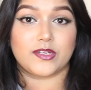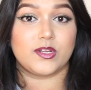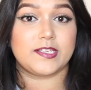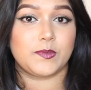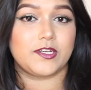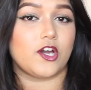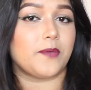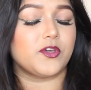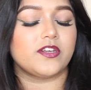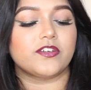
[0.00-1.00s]
for today's video,
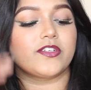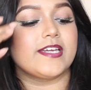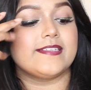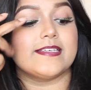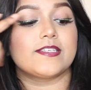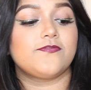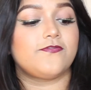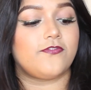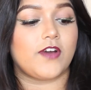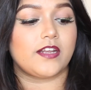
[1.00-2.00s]
I'm going to create this
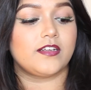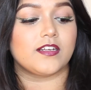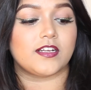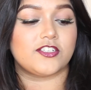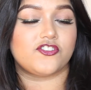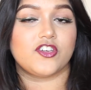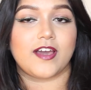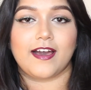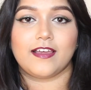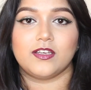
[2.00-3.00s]
fun
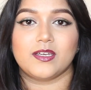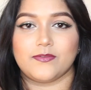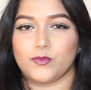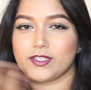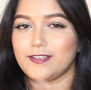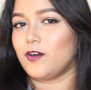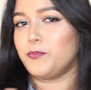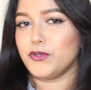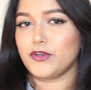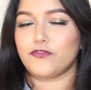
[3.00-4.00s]
glittery eye look with
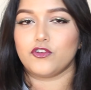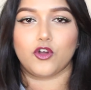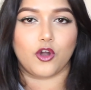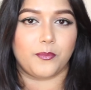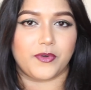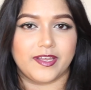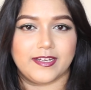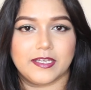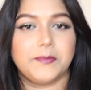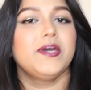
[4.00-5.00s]
a beautiful ombre
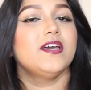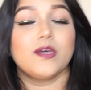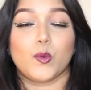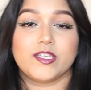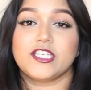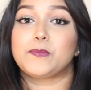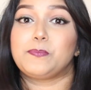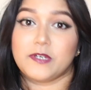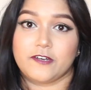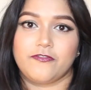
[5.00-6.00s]
lip, which is
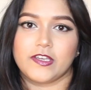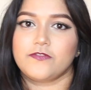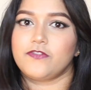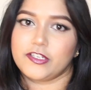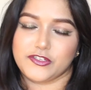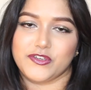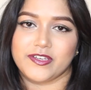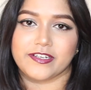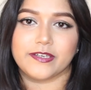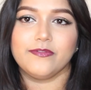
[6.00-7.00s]
perfect for
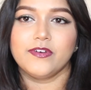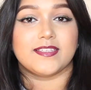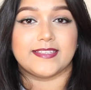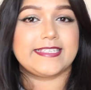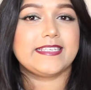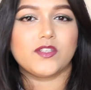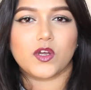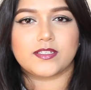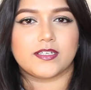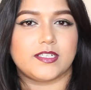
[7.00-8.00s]
New Year. This is
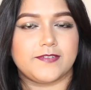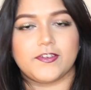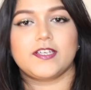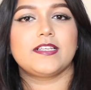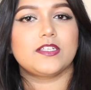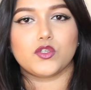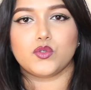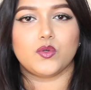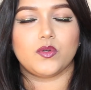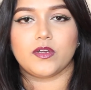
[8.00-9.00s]
not a difficult to
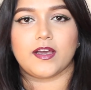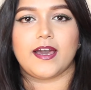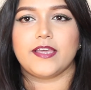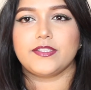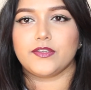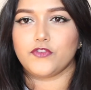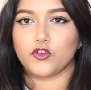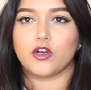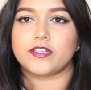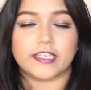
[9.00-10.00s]
do look, guys. If
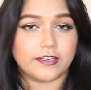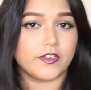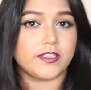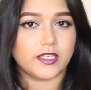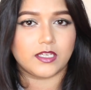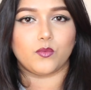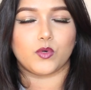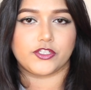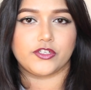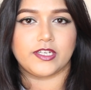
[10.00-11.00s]
you got everything
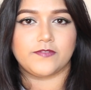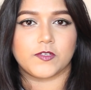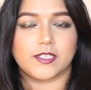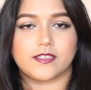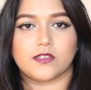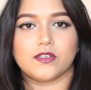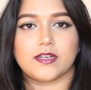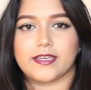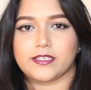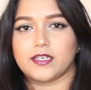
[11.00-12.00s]
what you need for this
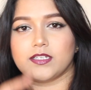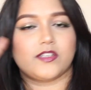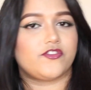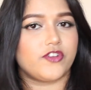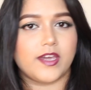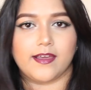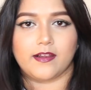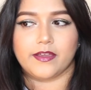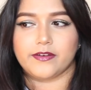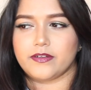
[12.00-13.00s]
look, like a glittery
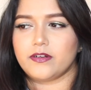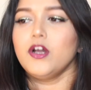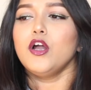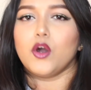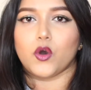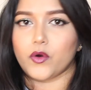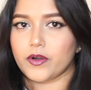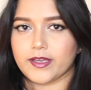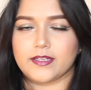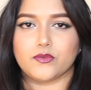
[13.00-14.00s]
eyeliner
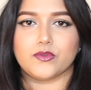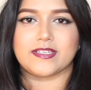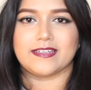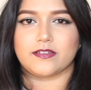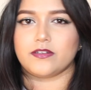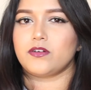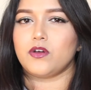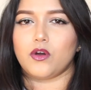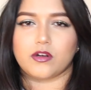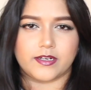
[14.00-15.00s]
or a loose
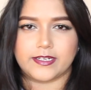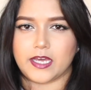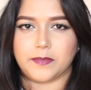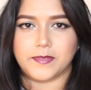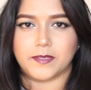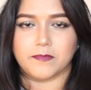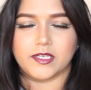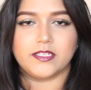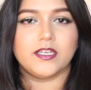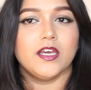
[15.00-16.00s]
glitter or an eye
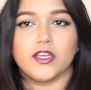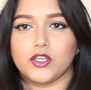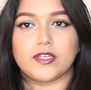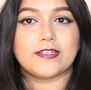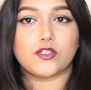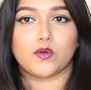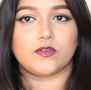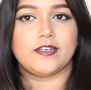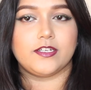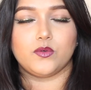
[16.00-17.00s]
pigment, you can
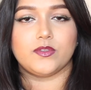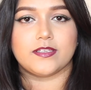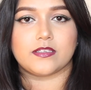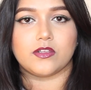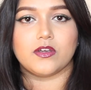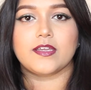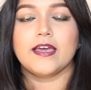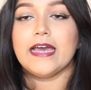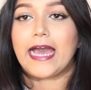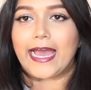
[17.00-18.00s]
totally do this look.
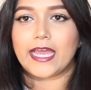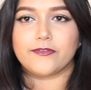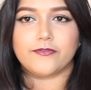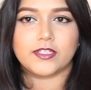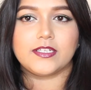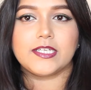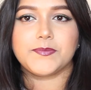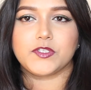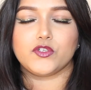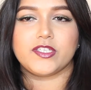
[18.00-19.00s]
And for the
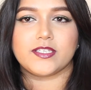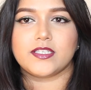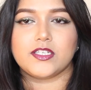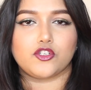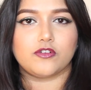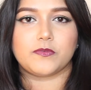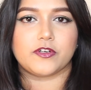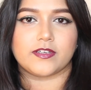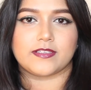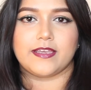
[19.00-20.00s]
lips, you just need two
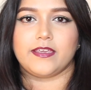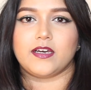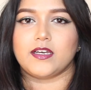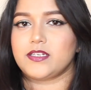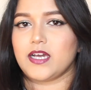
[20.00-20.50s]
products, like a